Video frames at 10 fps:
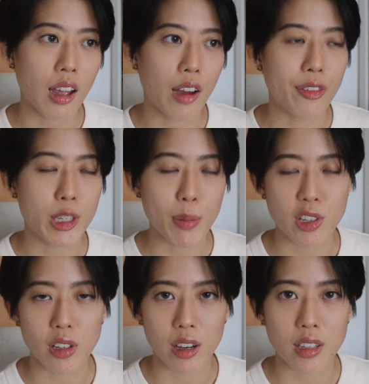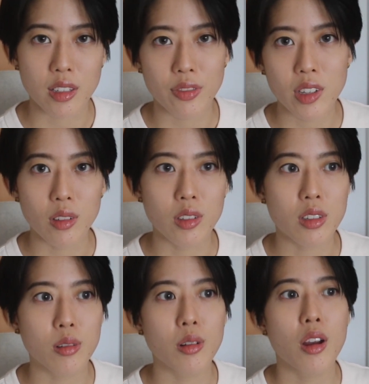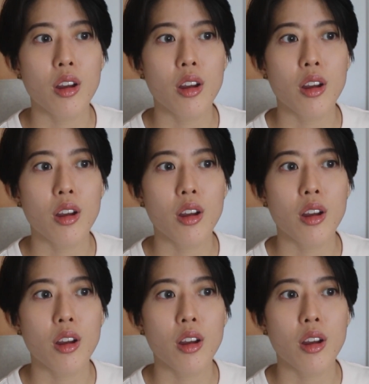kind of specialized field. So